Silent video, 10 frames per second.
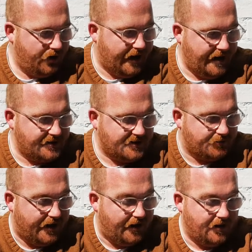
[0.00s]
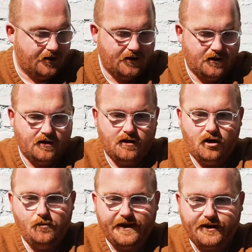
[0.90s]
against me.
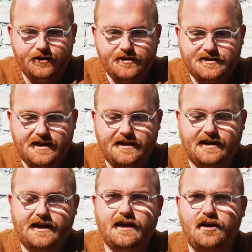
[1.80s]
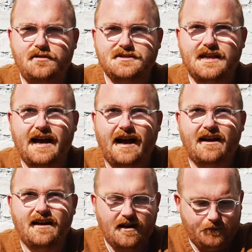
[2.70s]
Oh my goodness, they're thinking, who's that?
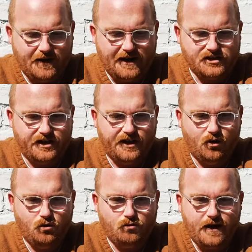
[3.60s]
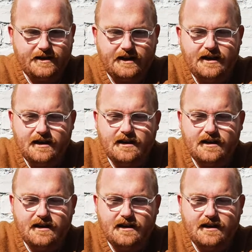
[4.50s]
But actually, already,